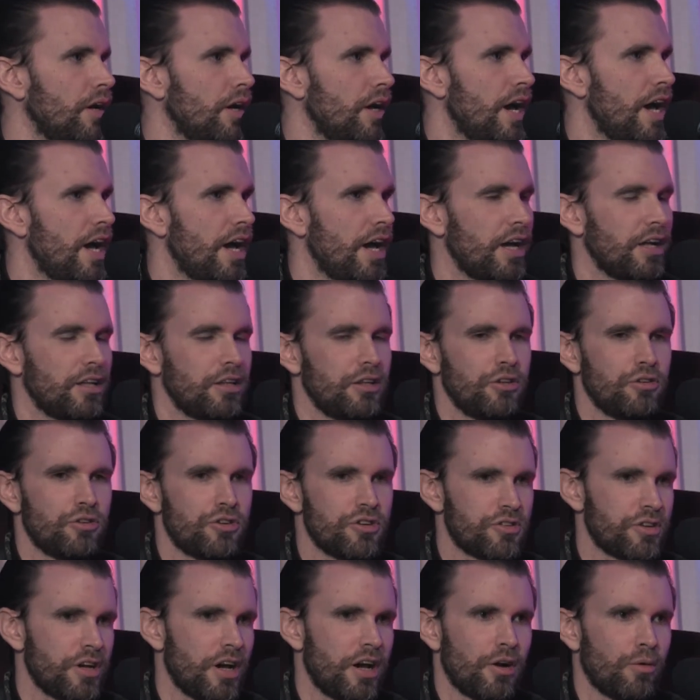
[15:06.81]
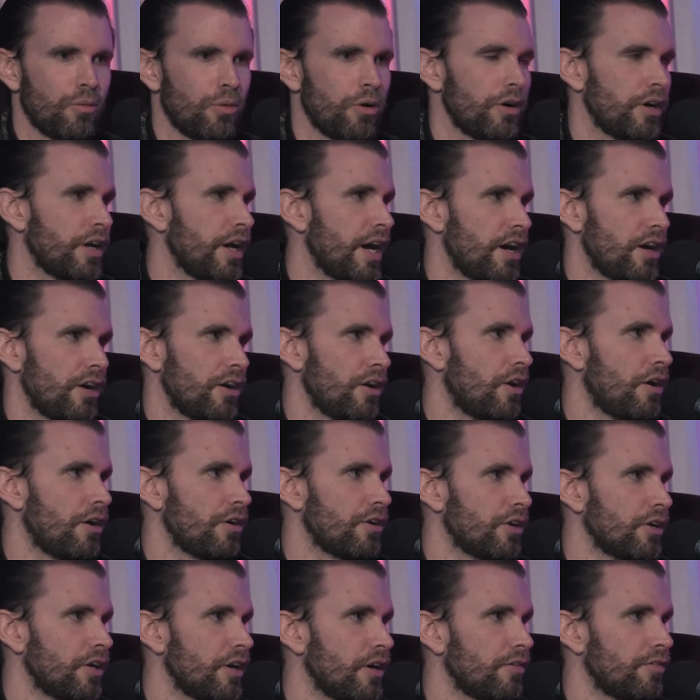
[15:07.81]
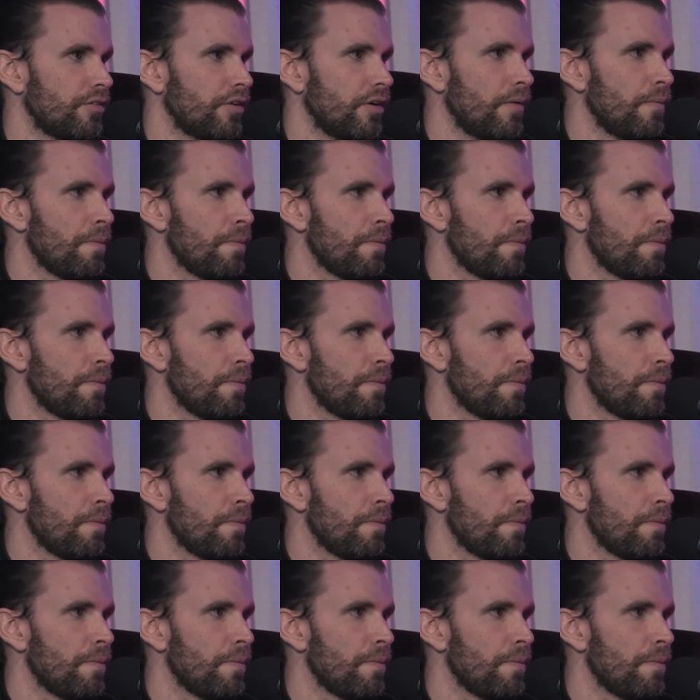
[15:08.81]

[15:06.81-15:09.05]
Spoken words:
and you just got to work at it hard enough.